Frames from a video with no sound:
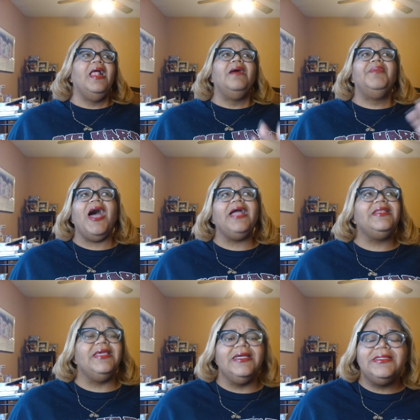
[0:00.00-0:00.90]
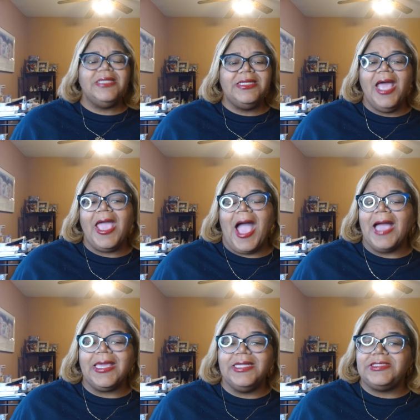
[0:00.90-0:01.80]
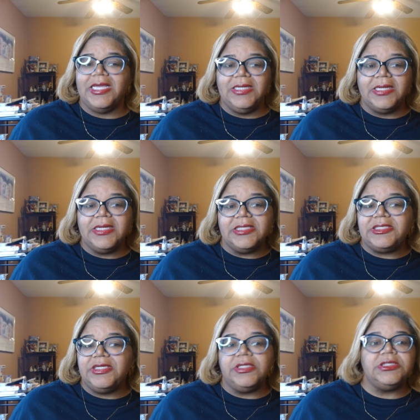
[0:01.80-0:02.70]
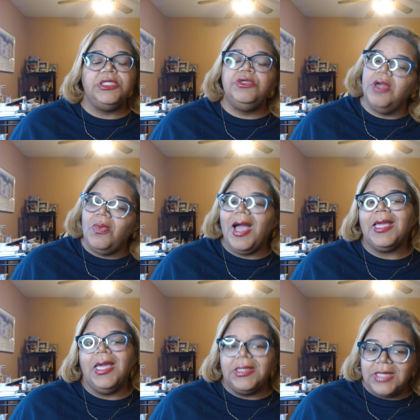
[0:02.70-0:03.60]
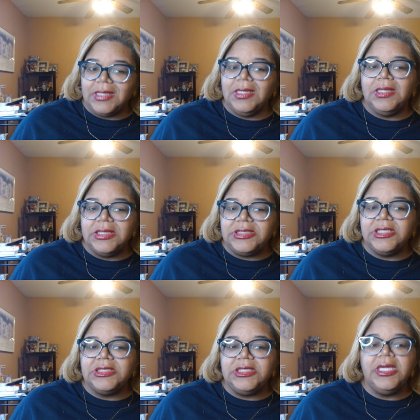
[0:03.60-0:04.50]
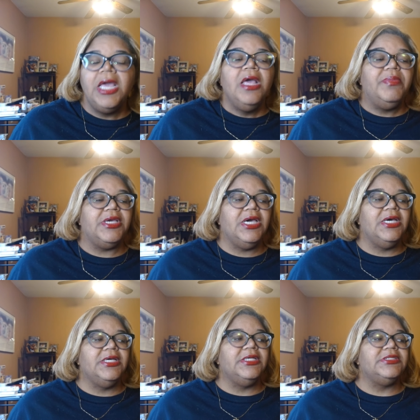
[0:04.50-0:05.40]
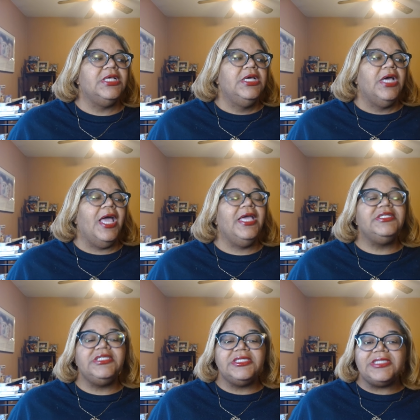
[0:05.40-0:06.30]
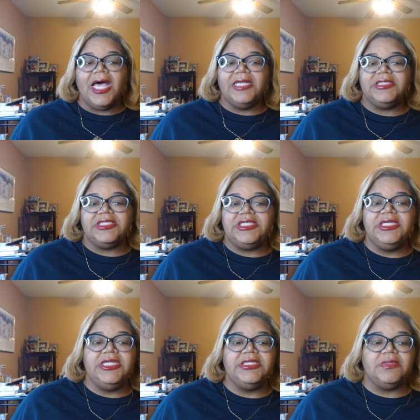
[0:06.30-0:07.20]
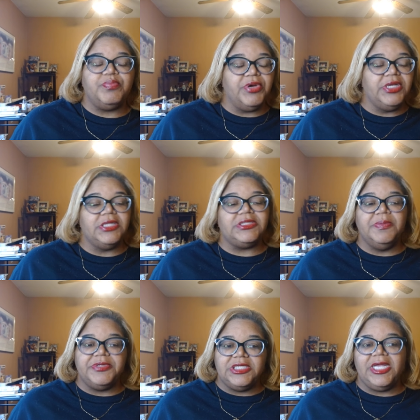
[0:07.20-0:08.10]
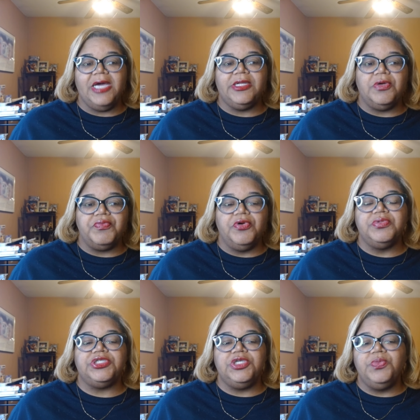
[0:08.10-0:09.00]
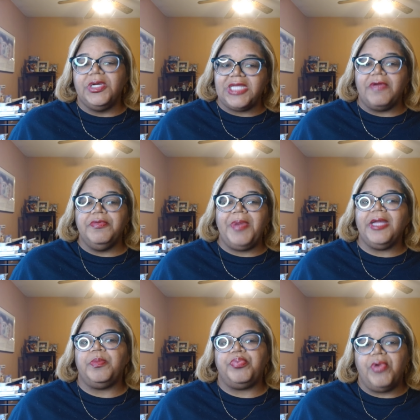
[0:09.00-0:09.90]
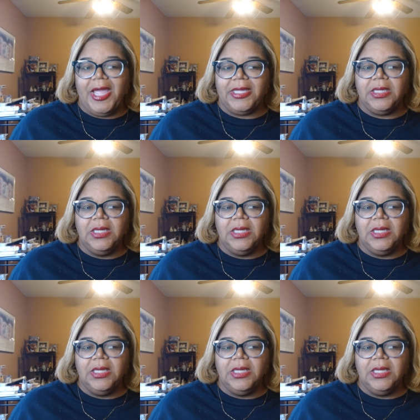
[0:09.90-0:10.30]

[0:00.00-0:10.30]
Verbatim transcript: But at the end of the day, I can't take none of this seriously. You know why I can't take none of this seriously? Because Angie decides that she needs to bring the temperature down in the room, so she wants everybody to pray.